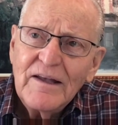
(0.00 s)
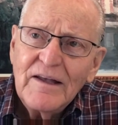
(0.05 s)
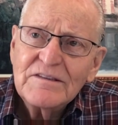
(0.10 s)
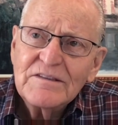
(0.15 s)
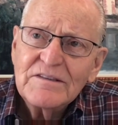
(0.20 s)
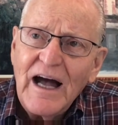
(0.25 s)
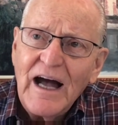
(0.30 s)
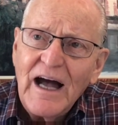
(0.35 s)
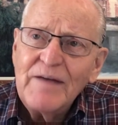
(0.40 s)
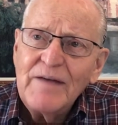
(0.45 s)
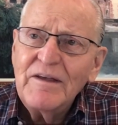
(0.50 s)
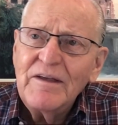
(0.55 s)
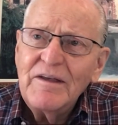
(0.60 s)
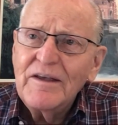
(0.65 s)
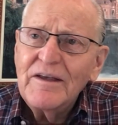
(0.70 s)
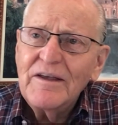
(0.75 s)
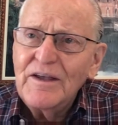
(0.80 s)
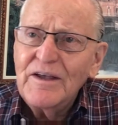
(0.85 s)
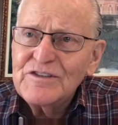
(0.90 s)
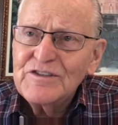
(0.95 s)

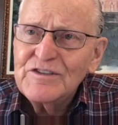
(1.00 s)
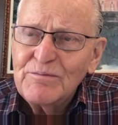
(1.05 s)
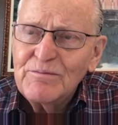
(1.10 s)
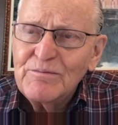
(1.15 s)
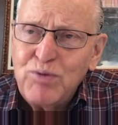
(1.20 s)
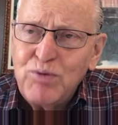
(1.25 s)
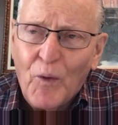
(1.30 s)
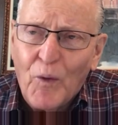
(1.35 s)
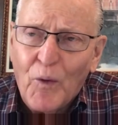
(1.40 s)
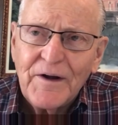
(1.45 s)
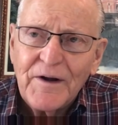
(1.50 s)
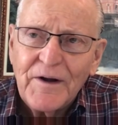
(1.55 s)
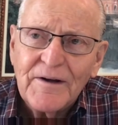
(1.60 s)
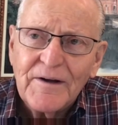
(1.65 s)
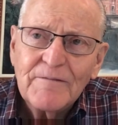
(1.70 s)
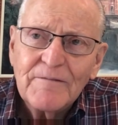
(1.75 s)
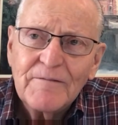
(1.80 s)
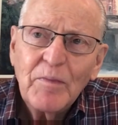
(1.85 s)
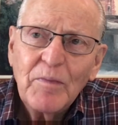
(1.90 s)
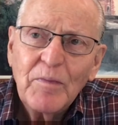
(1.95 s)
Timing is important.
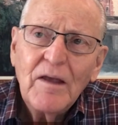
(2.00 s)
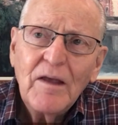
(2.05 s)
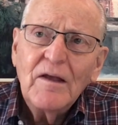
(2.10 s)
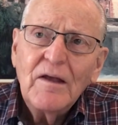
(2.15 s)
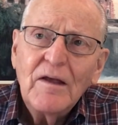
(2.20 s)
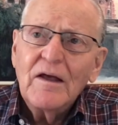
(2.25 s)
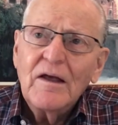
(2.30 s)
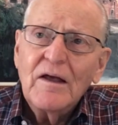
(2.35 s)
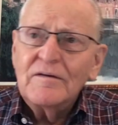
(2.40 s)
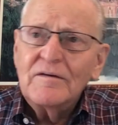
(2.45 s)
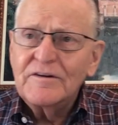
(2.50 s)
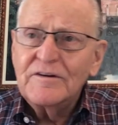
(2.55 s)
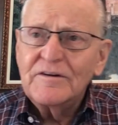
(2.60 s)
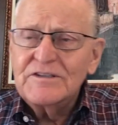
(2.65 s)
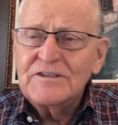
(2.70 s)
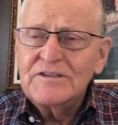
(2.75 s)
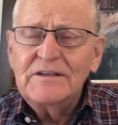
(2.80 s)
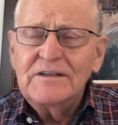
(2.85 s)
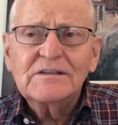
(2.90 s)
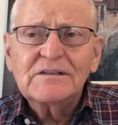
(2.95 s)
And for
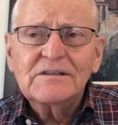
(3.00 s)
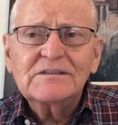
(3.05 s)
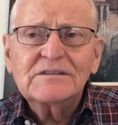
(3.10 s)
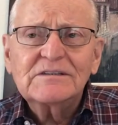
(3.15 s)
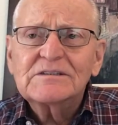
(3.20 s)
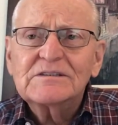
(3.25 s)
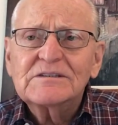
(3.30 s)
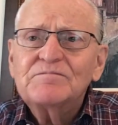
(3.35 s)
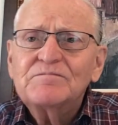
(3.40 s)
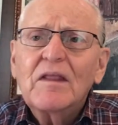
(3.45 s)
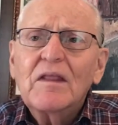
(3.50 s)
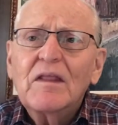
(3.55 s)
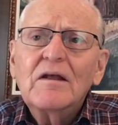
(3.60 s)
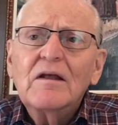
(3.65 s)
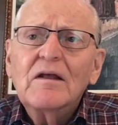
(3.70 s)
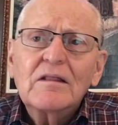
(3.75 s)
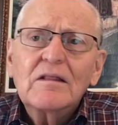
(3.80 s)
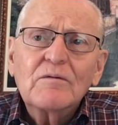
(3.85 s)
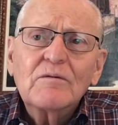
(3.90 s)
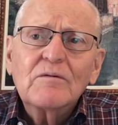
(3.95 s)
Jesus,
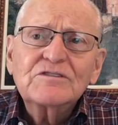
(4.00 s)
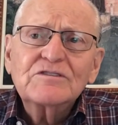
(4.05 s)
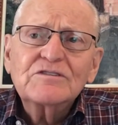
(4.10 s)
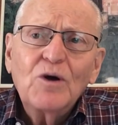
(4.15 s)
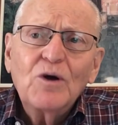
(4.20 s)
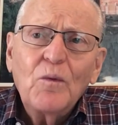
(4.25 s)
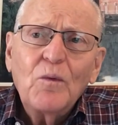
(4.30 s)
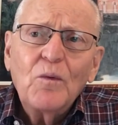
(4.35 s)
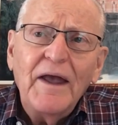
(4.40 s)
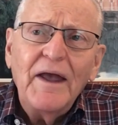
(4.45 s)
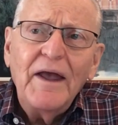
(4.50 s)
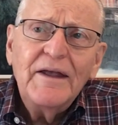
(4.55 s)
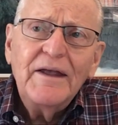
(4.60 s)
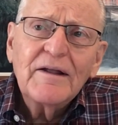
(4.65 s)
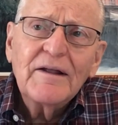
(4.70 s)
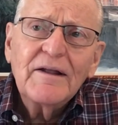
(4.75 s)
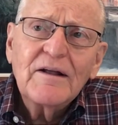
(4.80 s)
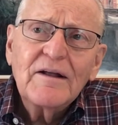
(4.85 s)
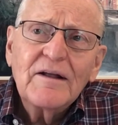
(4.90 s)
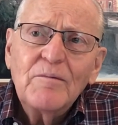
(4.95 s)
there was no way he
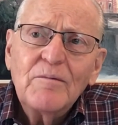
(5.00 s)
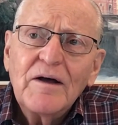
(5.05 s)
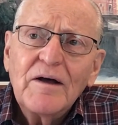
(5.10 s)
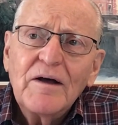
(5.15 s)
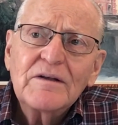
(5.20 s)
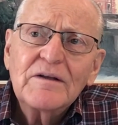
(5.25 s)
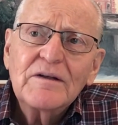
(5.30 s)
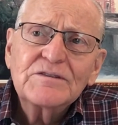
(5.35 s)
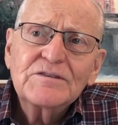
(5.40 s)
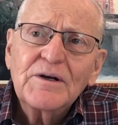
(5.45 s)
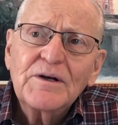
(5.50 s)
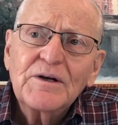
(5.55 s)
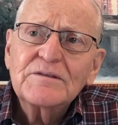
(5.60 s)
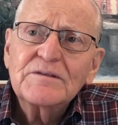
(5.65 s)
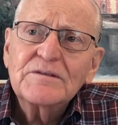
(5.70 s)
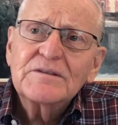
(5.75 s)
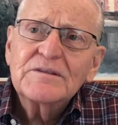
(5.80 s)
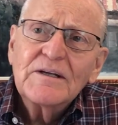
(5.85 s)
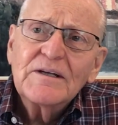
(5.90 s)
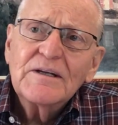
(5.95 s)
could come on this
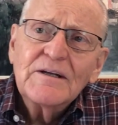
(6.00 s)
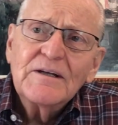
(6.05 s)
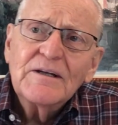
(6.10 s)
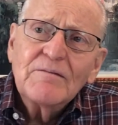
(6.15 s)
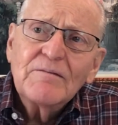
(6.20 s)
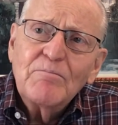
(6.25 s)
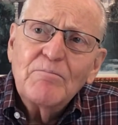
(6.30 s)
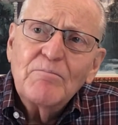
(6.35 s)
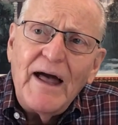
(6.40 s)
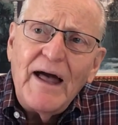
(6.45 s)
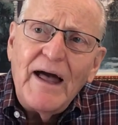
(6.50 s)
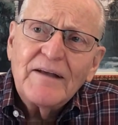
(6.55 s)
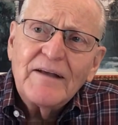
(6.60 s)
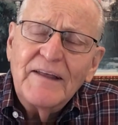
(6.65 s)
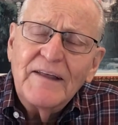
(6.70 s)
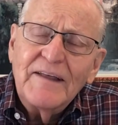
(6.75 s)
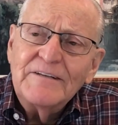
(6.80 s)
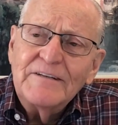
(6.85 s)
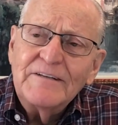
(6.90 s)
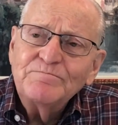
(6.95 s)
earth back
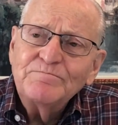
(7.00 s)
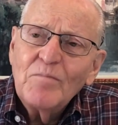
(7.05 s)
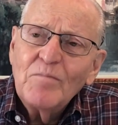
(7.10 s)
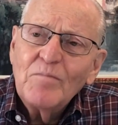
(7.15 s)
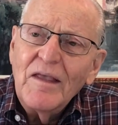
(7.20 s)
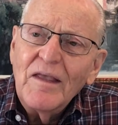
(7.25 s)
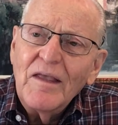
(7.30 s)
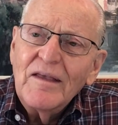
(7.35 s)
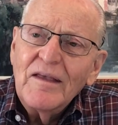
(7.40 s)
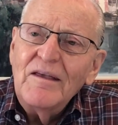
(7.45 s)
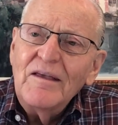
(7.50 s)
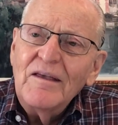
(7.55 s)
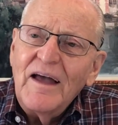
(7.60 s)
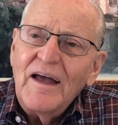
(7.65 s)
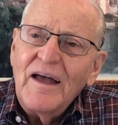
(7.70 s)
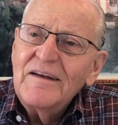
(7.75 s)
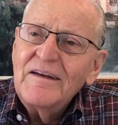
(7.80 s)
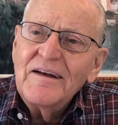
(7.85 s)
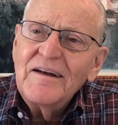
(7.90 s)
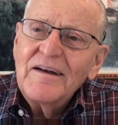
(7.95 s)
then. He
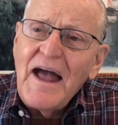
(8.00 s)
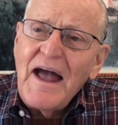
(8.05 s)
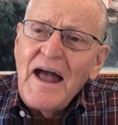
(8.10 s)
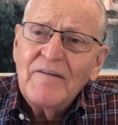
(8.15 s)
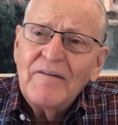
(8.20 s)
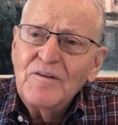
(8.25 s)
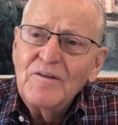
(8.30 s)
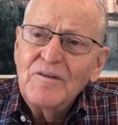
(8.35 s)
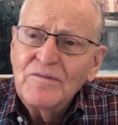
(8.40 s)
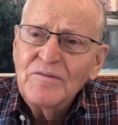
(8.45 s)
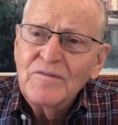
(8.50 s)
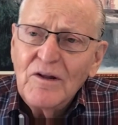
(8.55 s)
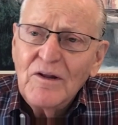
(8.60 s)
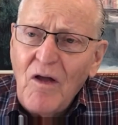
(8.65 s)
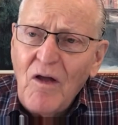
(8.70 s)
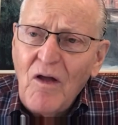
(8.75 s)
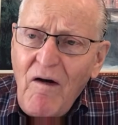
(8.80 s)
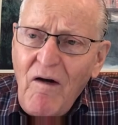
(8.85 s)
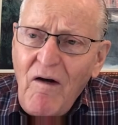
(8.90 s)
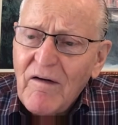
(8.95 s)
didn't have the
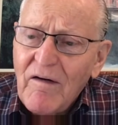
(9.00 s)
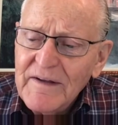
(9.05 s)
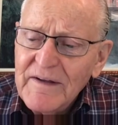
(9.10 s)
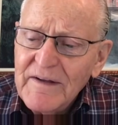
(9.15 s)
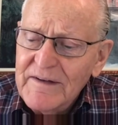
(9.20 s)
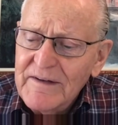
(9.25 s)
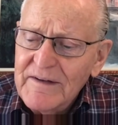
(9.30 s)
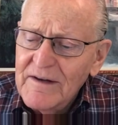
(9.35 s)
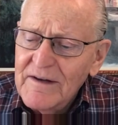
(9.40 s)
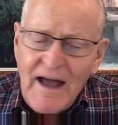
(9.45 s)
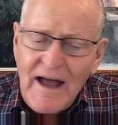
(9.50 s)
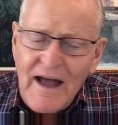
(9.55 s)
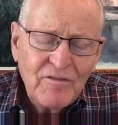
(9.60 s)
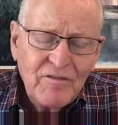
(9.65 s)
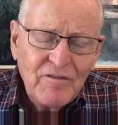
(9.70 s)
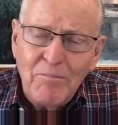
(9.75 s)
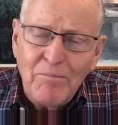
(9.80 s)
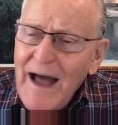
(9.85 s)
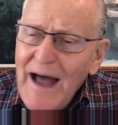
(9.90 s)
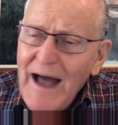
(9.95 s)
law. He didn't have the
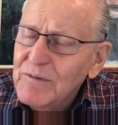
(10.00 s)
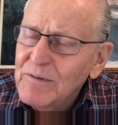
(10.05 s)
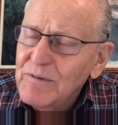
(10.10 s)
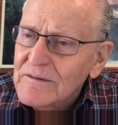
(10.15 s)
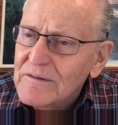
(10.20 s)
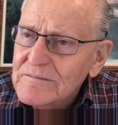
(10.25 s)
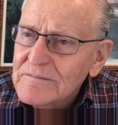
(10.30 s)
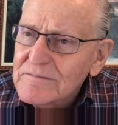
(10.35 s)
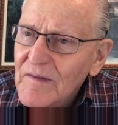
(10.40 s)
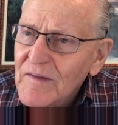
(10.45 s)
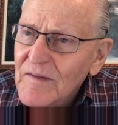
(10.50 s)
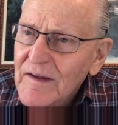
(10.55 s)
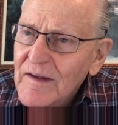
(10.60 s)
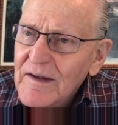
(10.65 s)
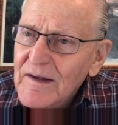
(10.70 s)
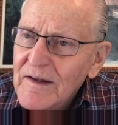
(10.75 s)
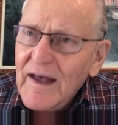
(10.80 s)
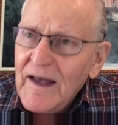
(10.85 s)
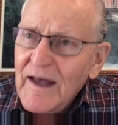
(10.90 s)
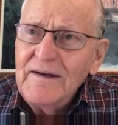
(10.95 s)
Bible.
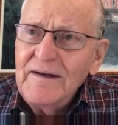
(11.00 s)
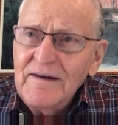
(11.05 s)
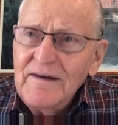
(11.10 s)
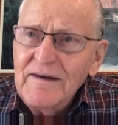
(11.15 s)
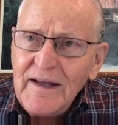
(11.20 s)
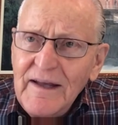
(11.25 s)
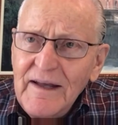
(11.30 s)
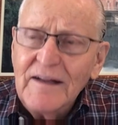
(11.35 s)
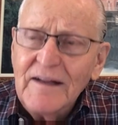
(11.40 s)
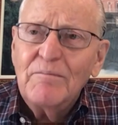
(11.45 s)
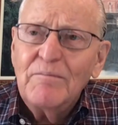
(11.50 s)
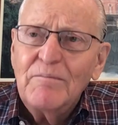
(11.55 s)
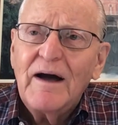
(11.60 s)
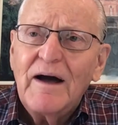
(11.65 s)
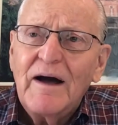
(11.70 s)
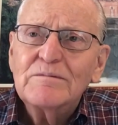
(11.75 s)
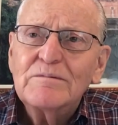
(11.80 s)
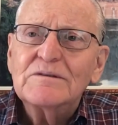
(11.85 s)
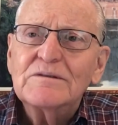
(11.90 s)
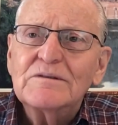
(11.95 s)
And he needed the
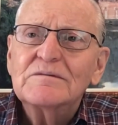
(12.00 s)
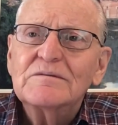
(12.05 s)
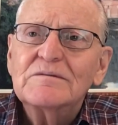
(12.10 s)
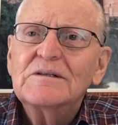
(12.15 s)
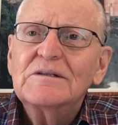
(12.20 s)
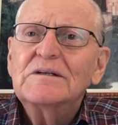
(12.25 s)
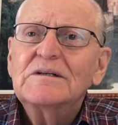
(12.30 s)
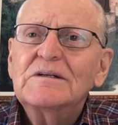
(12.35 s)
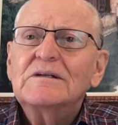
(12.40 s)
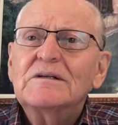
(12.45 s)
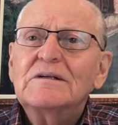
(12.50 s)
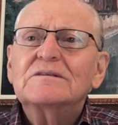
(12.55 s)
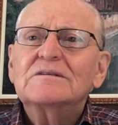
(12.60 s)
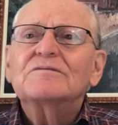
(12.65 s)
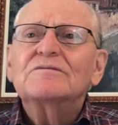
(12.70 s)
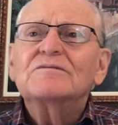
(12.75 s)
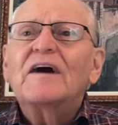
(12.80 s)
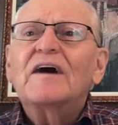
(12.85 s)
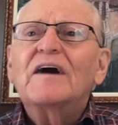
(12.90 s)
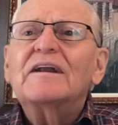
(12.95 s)
Bible to
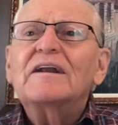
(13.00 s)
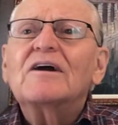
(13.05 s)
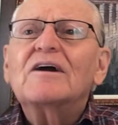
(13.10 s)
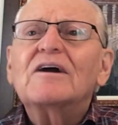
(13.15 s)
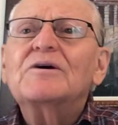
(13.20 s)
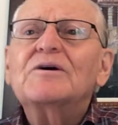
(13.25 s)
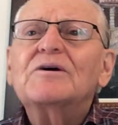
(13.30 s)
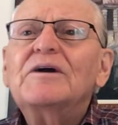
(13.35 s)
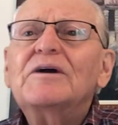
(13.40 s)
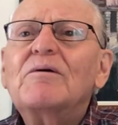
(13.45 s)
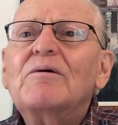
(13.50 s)
find out who he